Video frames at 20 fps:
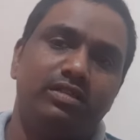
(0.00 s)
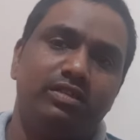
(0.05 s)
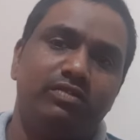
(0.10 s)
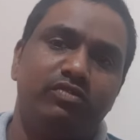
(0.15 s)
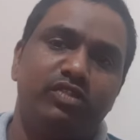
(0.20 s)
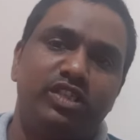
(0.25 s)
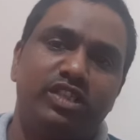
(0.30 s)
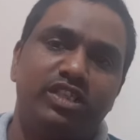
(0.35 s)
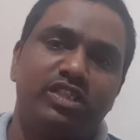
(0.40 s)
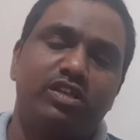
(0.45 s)

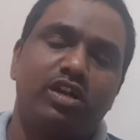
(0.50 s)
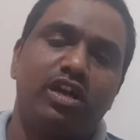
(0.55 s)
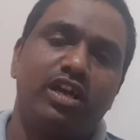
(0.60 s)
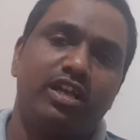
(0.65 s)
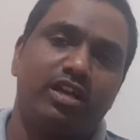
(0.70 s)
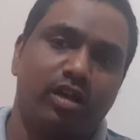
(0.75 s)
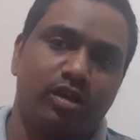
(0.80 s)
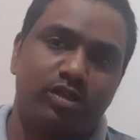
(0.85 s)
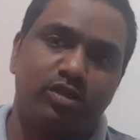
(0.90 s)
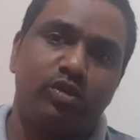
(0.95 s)
which is called a
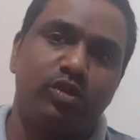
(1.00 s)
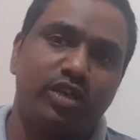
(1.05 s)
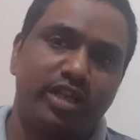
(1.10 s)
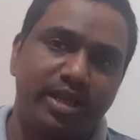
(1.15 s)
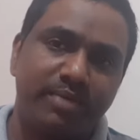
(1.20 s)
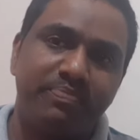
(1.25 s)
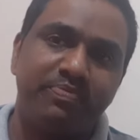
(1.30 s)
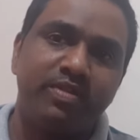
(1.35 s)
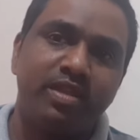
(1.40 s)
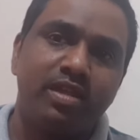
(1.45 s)

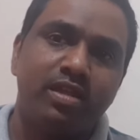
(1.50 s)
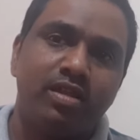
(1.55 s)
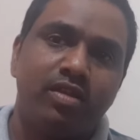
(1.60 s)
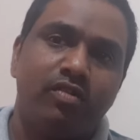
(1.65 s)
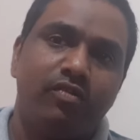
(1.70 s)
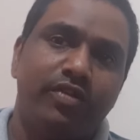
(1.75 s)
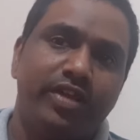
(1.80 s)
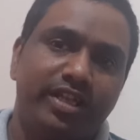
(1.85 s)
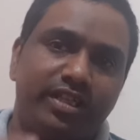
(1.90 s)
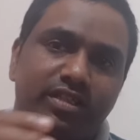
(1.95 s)
consortium,
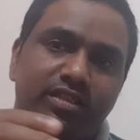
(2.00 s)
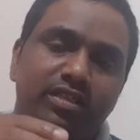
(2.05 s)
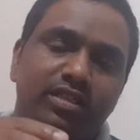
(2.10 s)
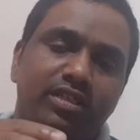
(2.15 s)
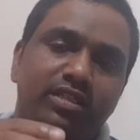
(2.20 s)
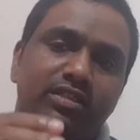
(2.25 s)
where